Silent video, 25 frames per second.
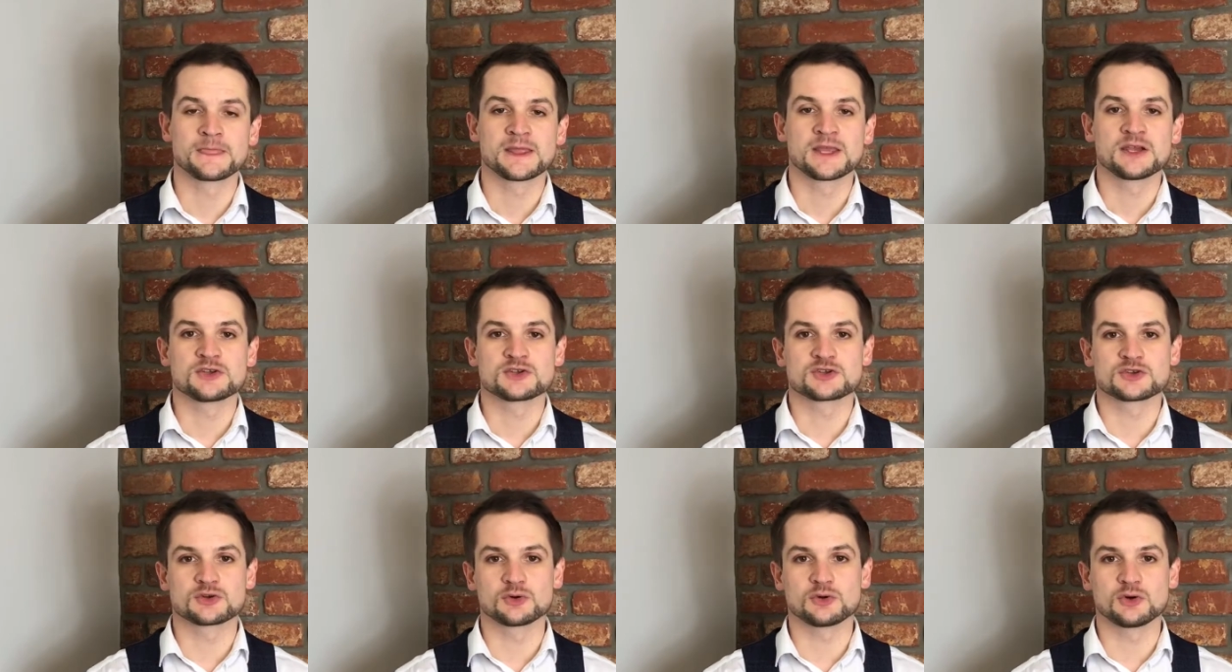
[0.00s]

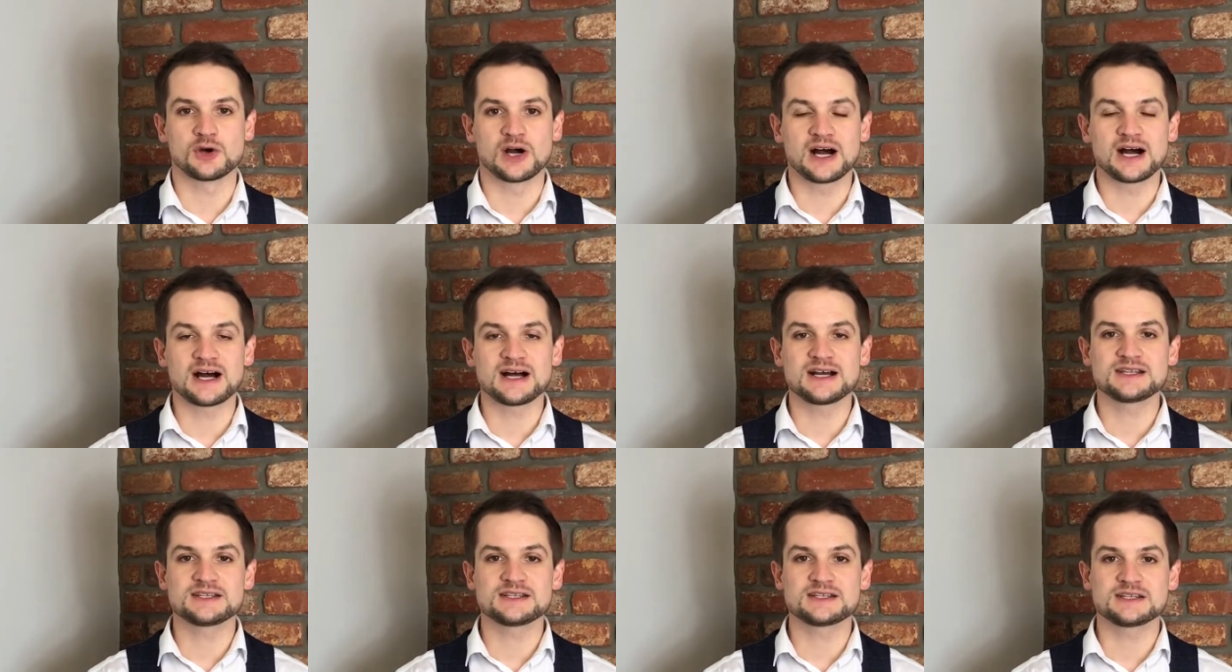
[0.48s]
So
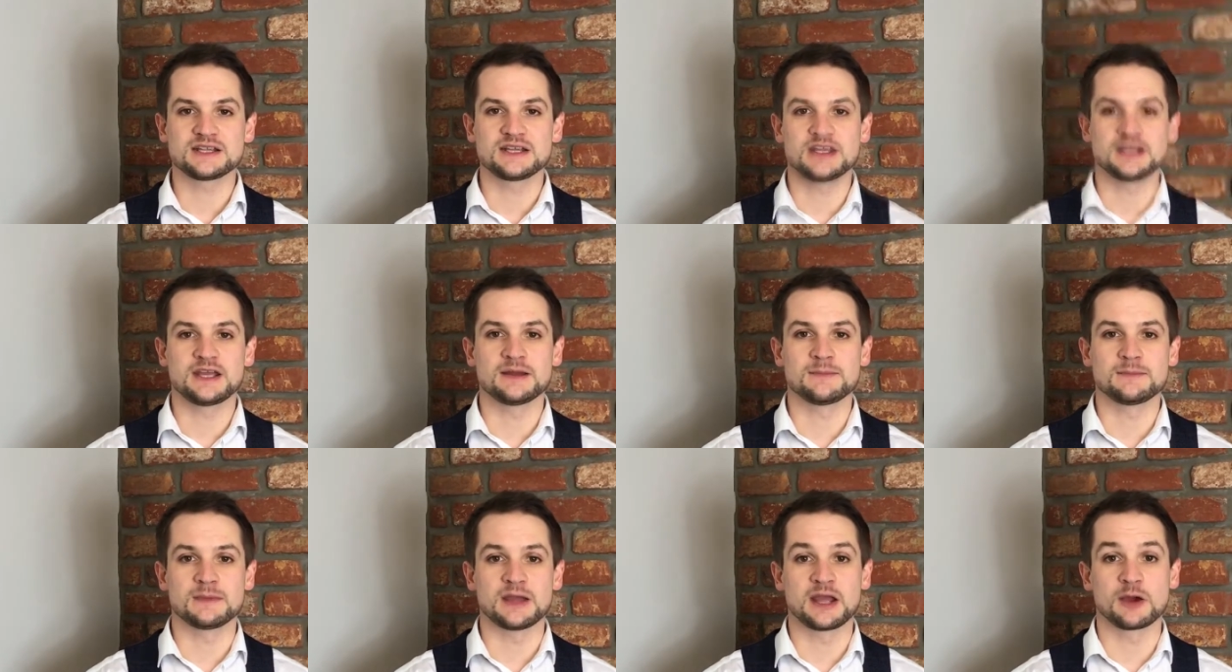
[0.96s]
as
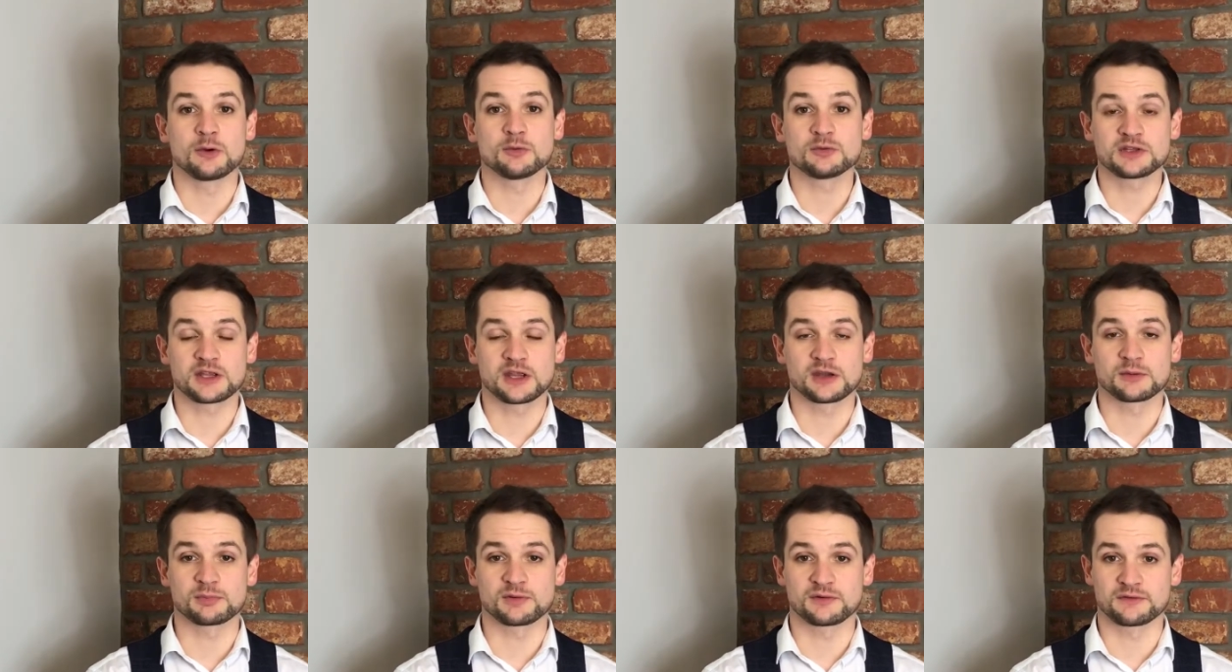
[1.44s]
um,
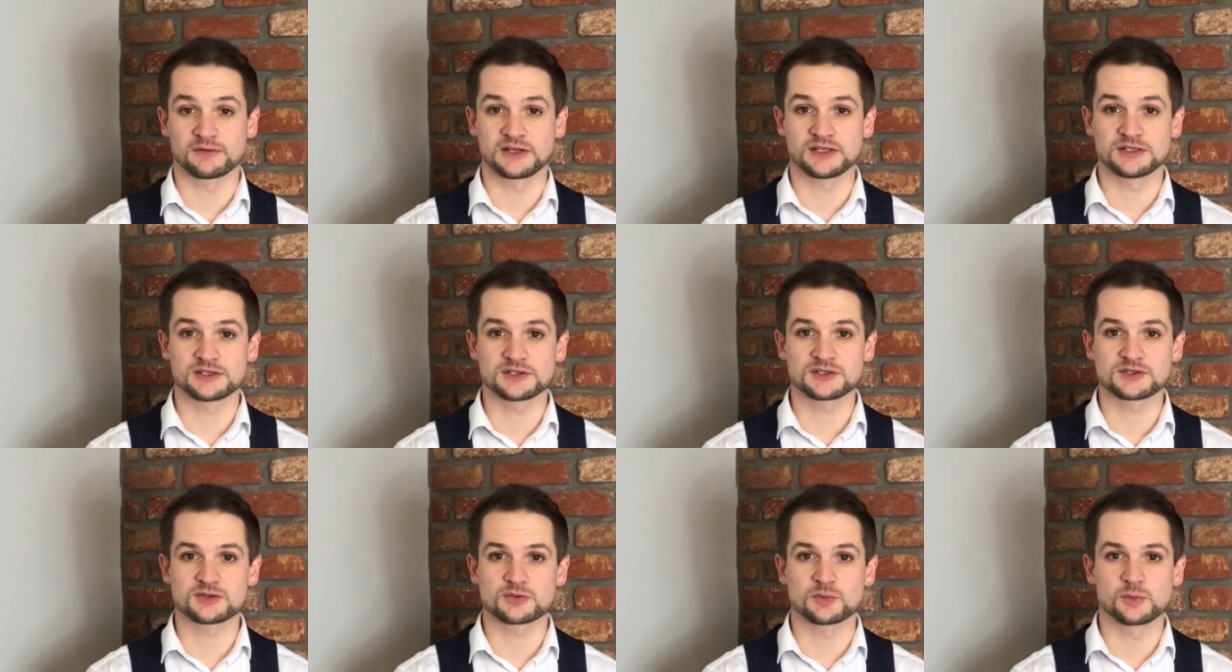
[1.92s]
healthcare
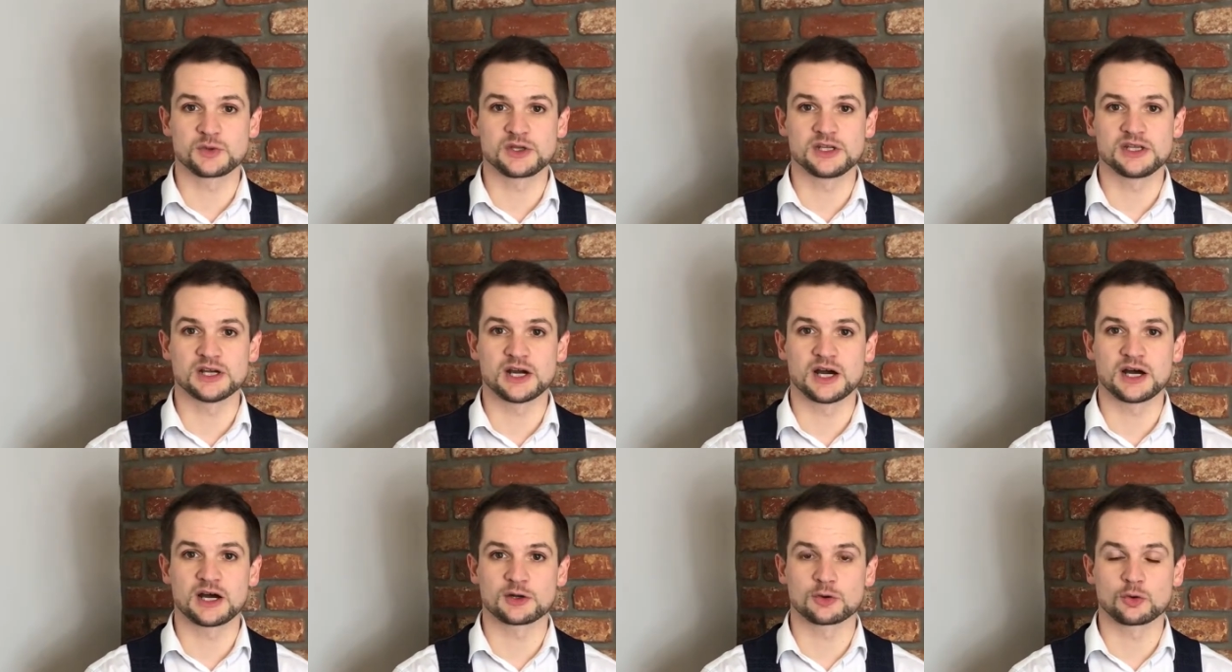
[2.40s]
providers, we
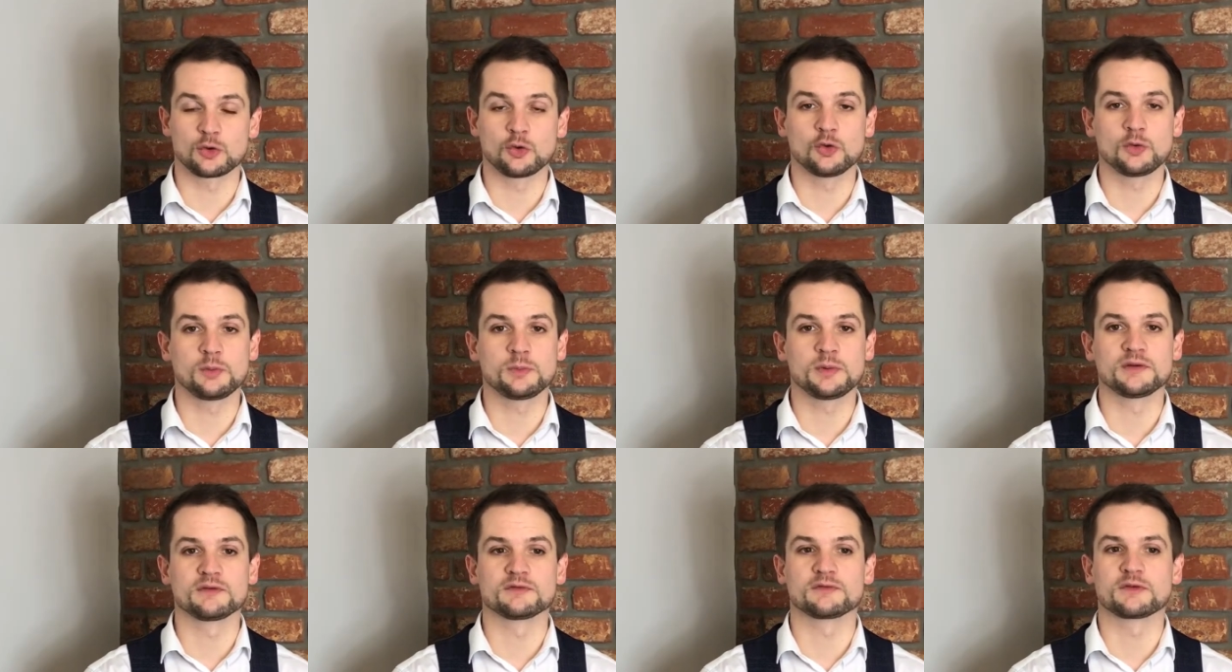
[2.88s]
are
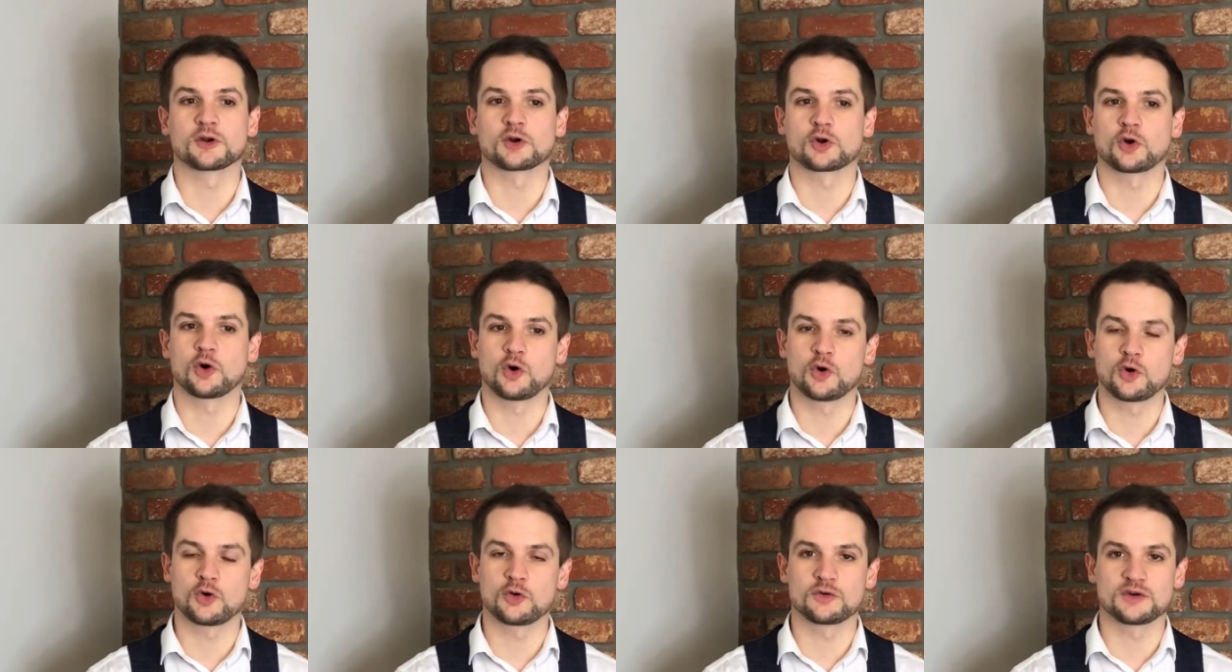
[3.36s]
open for
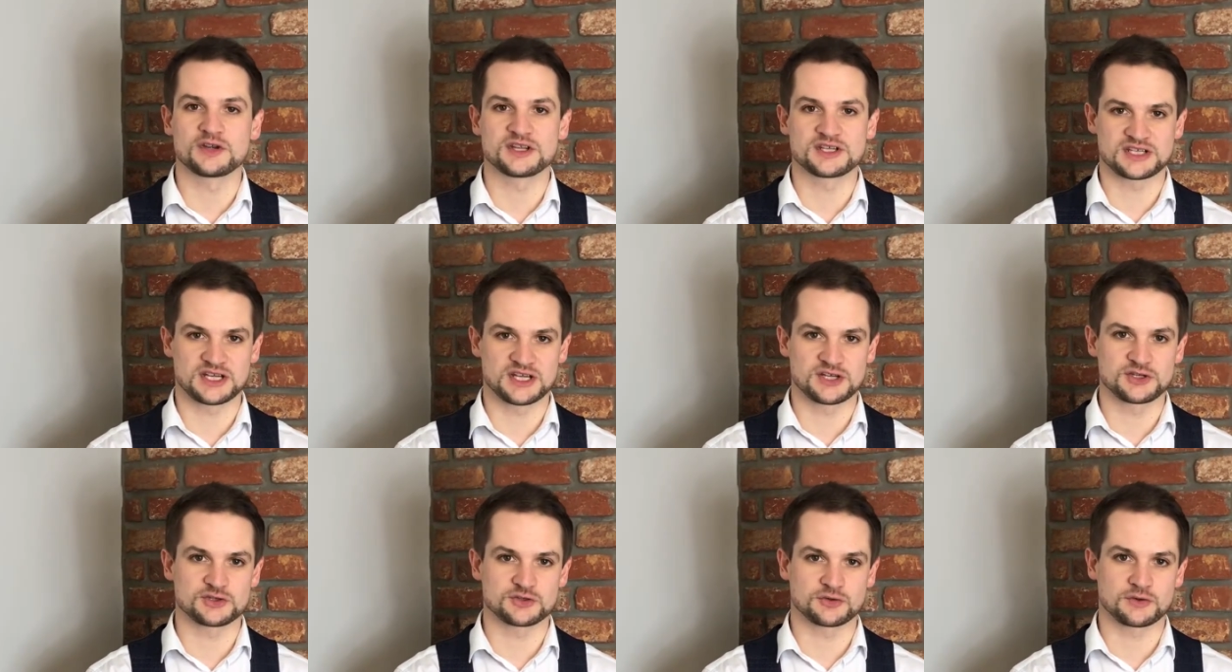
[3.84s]
all
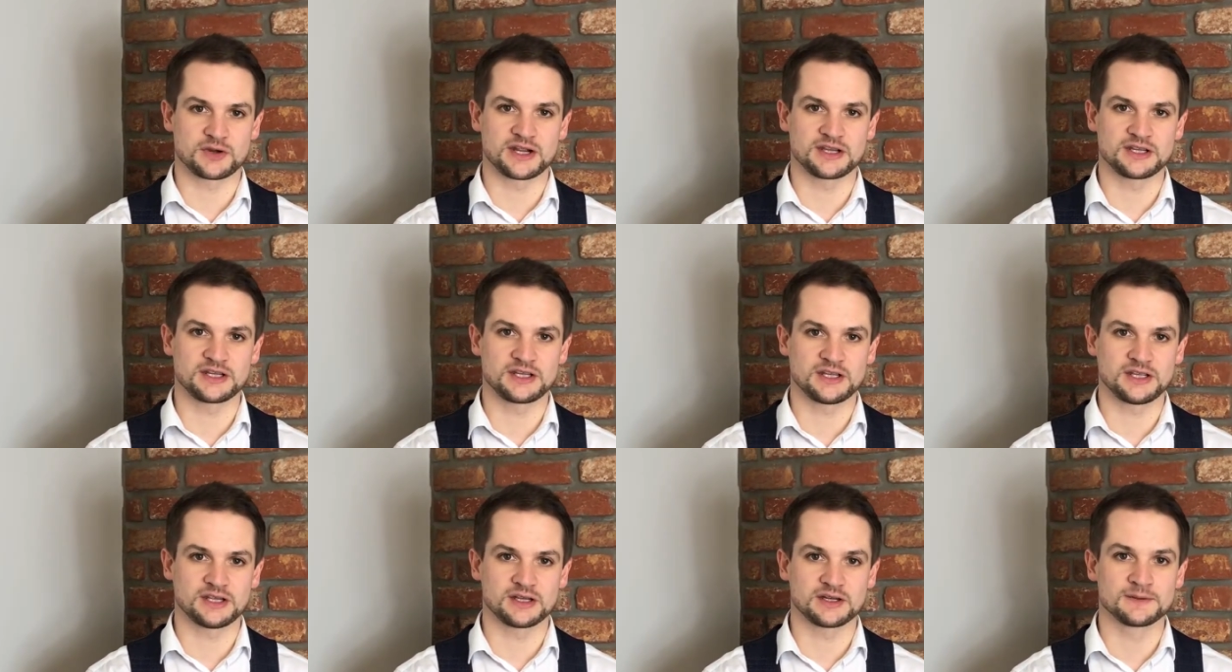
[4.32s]
essential eye
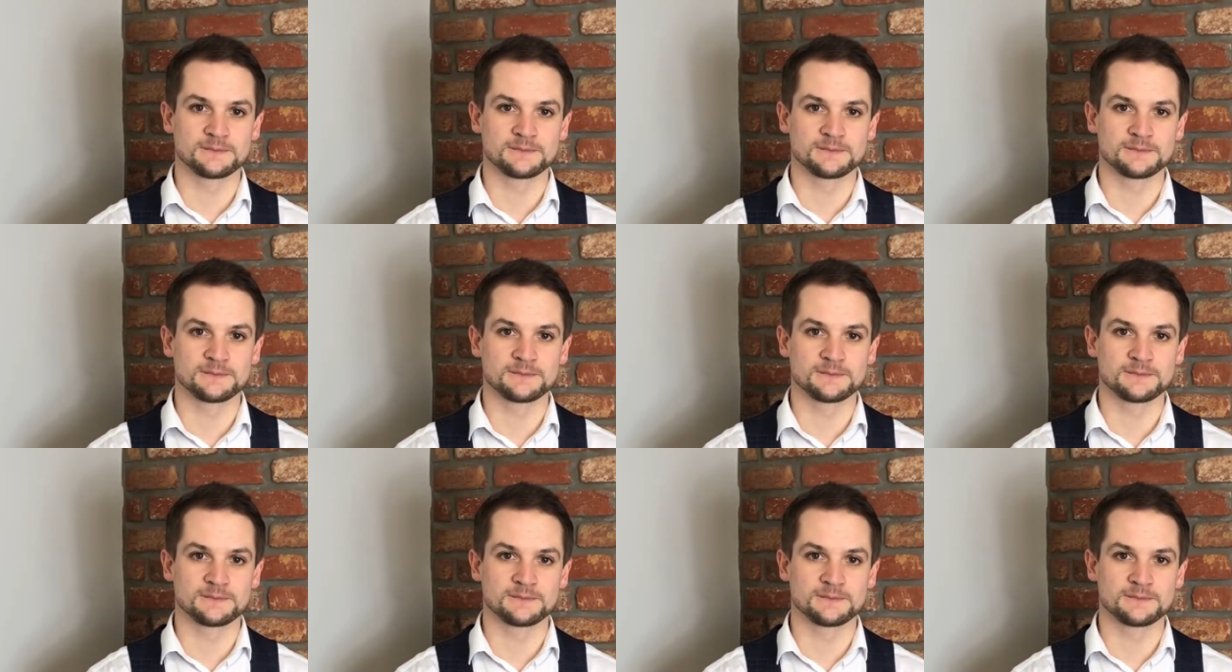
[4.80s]
care.